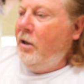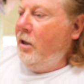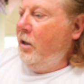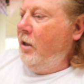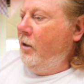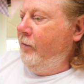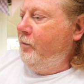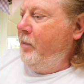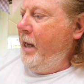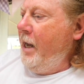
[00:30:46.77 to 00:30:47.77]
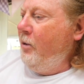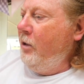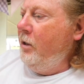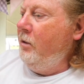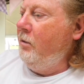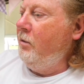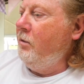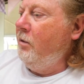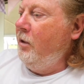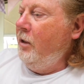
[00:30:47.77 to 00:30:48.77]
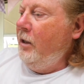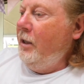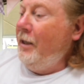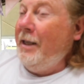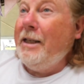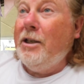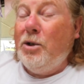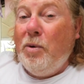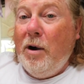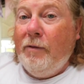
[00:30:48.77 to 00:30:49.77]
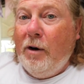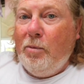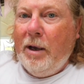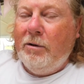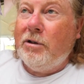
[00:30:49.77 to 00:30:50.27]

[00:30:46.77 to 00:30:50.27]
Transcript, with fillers: uh, of power and that's a 12 volt panel.